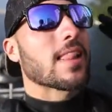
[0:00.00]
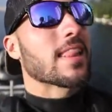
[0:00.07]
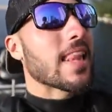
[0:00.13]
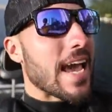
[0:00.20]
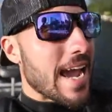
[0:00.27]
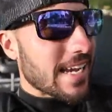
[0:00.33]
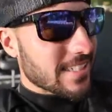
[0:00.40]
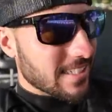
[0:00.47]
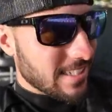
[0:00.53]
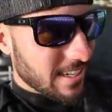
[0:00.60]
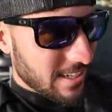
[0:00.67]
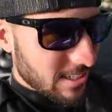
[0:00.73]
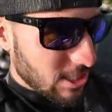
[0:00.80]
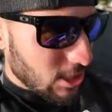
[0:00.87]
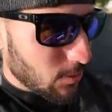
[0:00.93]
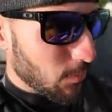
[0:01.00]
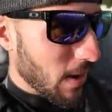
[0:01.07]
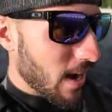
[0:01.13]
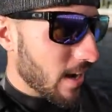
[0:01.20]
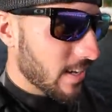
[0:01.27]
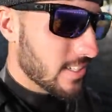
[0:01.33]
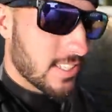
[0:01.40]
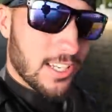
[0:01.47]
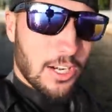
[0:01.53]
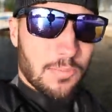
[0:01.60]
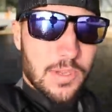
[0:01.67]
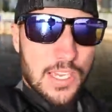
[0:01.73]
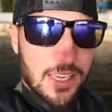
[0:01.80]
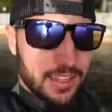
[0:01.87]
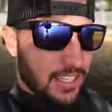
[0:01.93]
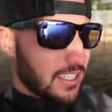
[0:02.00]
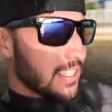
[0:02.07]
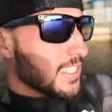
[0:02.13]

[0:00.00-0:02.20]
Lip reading: last spot. It's gonna be this